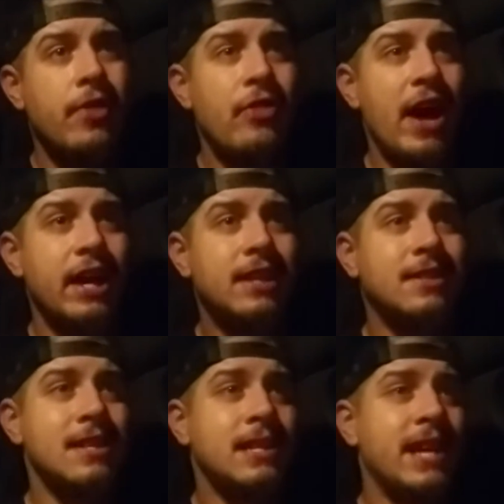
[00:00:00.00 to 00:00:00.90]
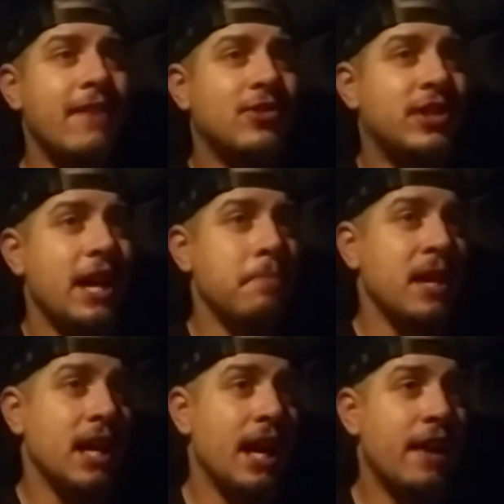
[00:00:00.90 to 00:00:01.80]
that it doesn't devastate
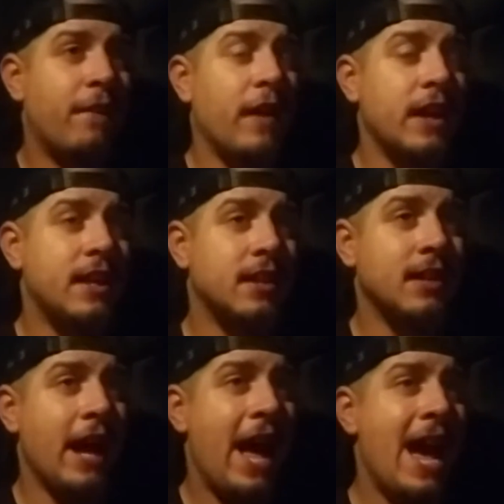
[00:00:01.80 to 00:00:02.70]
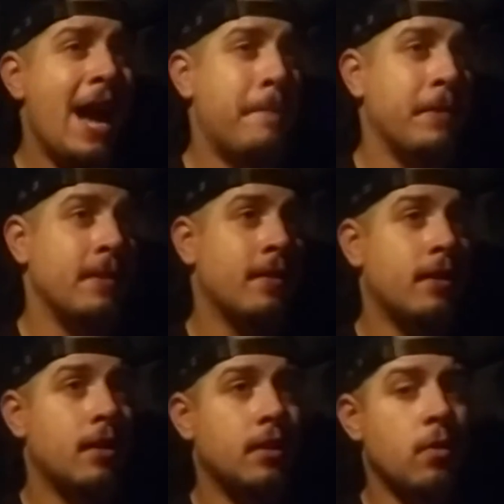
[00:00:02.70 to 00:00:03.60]
me if it doesn't
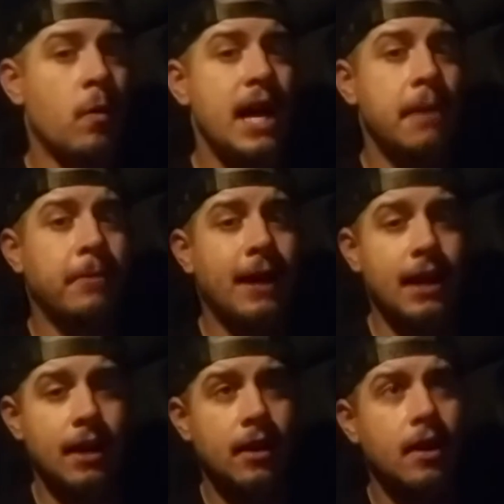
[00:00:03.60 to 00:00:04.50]
happen the way I plan it.